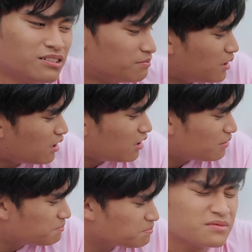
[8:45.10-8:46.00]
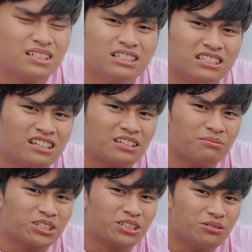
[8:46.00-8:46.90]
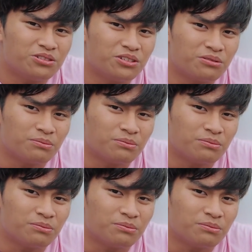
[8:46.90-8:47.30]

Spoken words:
but there's nothing much going to the